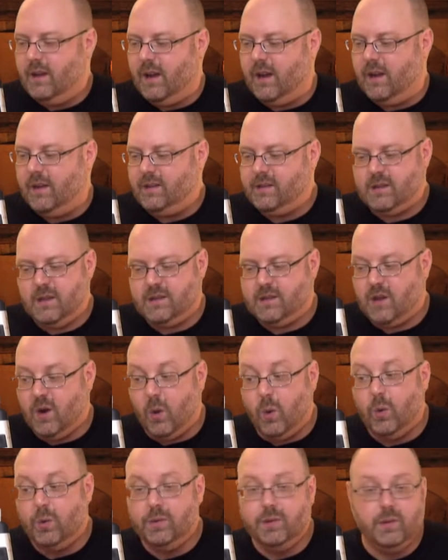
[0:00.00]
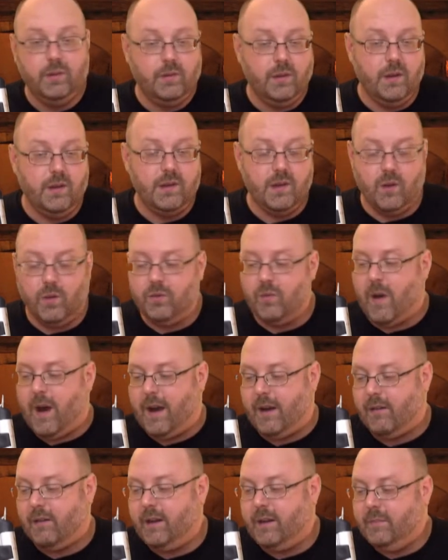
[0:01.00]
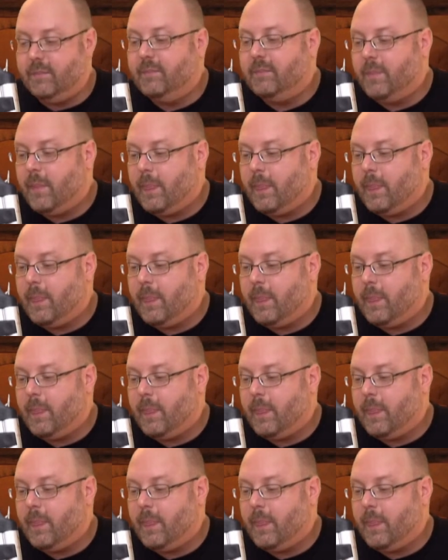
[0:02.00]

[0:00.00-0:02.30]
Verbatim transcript: uh, it's, it's, an old it's an old winery.